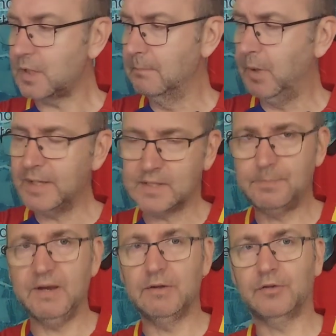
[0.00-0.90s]
my
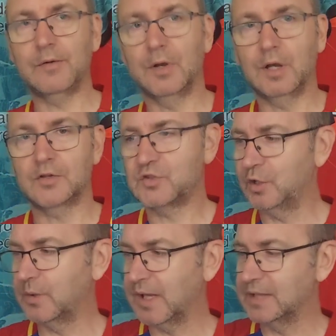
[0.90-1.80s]
experience over the last
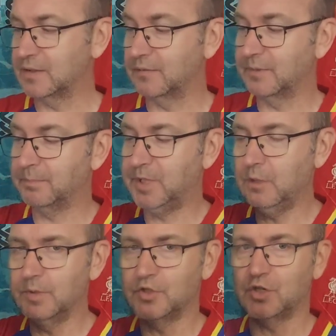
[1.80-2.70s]
2 years of the
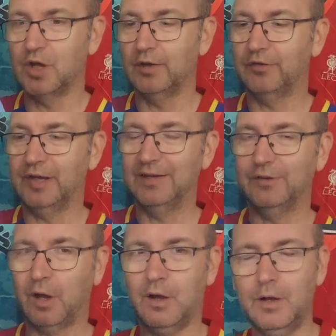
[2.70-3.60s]
Puma shirts
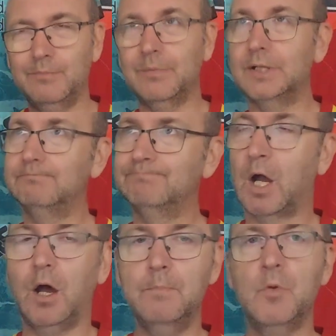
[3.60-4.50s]
is I'm
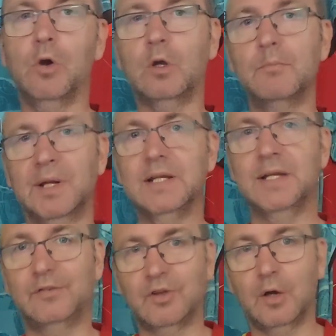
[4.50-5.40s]
not
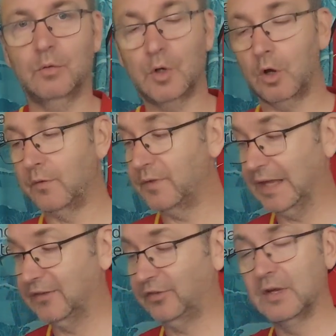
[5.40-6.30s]
completely sold on
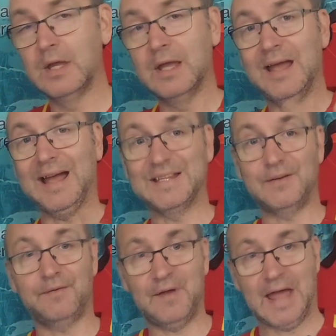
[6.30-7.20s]
this as
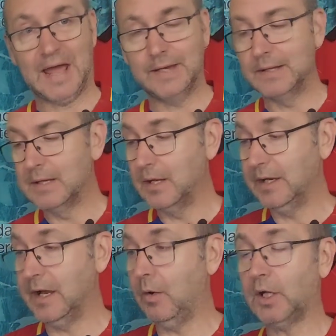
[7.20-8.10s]
a fan.
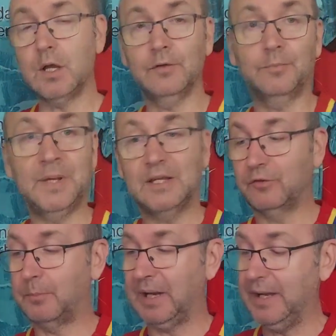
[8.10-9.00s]
Now, I can't speak
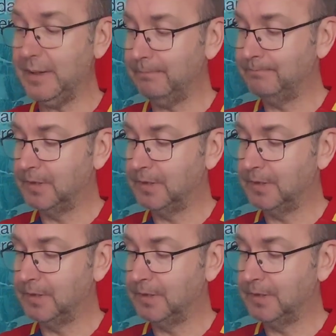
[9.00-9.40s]
as a player.